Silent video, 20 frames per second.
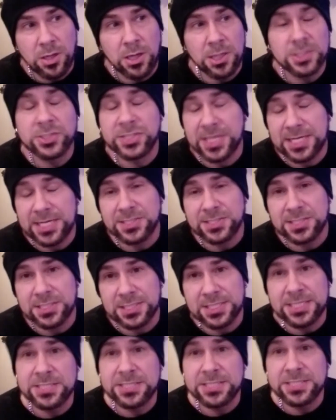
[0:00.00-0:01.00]
Jason
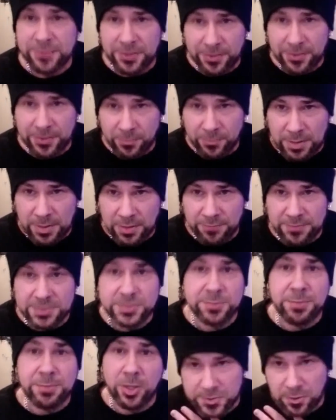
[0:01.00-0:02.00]
is very
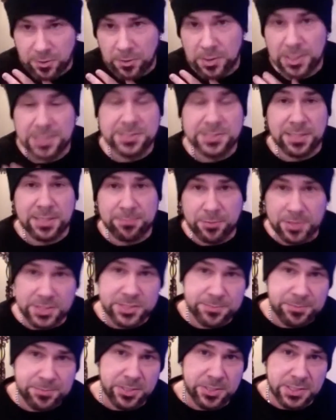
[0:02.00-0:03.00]
relevant to my own
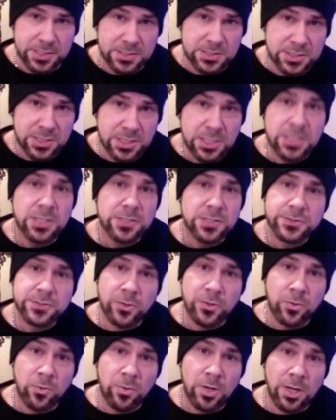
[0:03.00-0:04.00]
personal Led Zeppelin
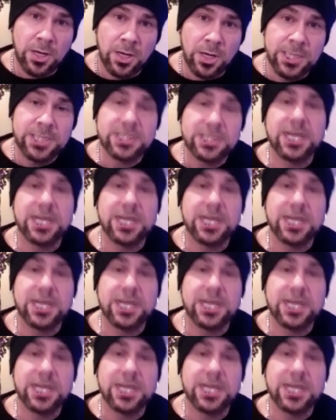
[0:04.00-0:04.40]
experience.